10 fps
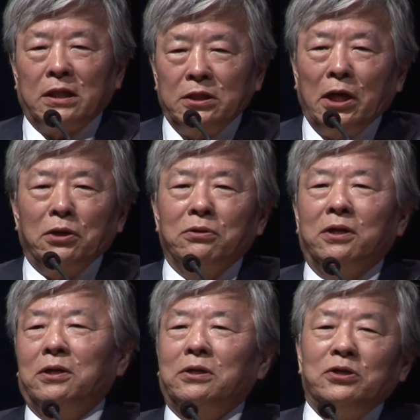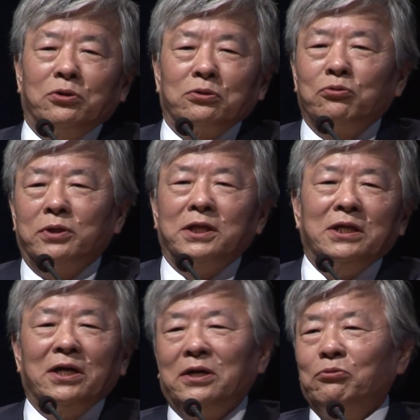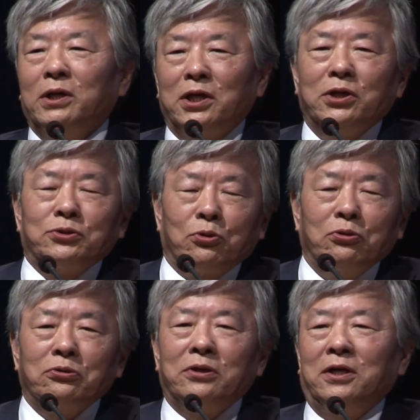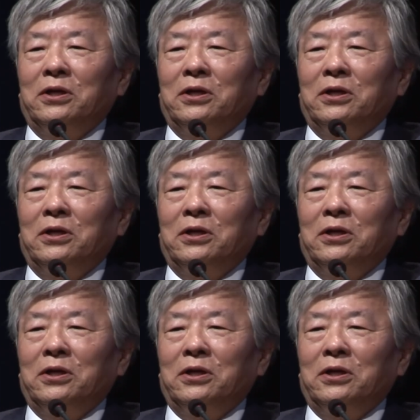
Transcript: a younger, you know, 21 years old